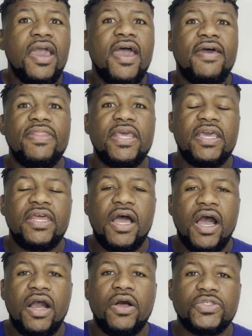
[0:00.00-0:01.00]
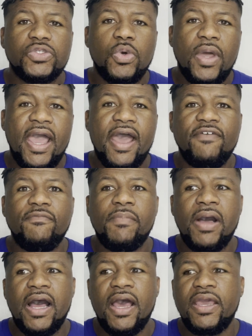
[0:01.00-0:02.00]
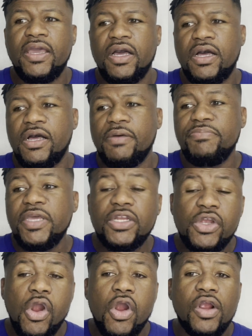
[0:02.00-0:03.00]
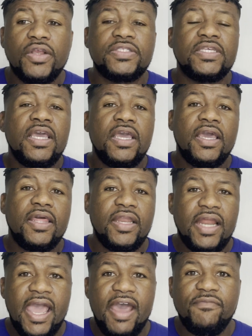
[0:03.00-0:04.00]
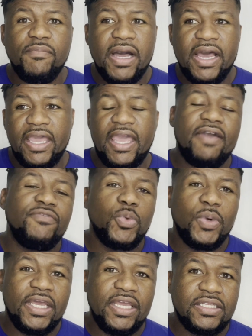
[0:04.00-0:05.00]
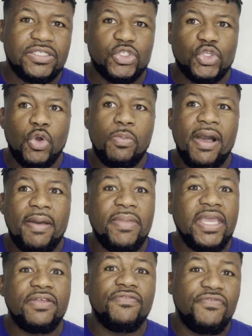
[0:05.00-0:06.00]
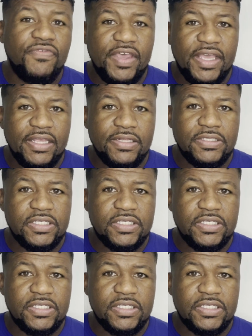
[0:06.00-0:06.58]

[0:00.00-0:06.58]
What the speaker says: And then I also have my mid cards, and then I have my heavyweight, so my main event.